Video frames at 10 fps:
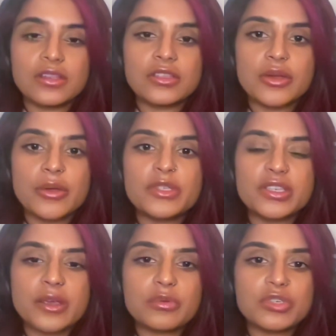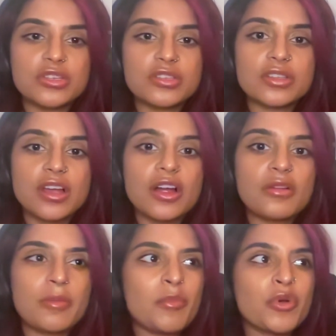So it was okay. So I
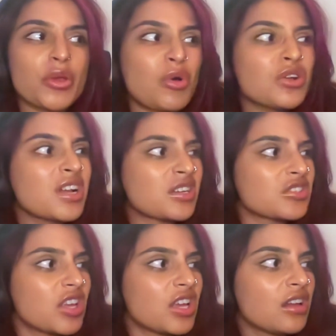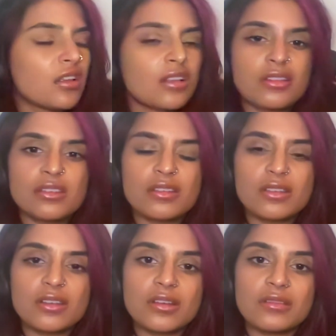can't even remember what it was actually.
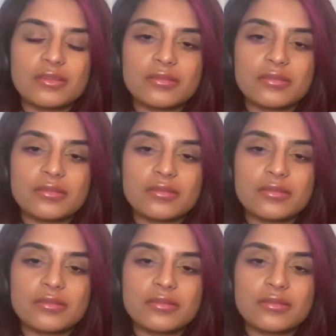Yeah.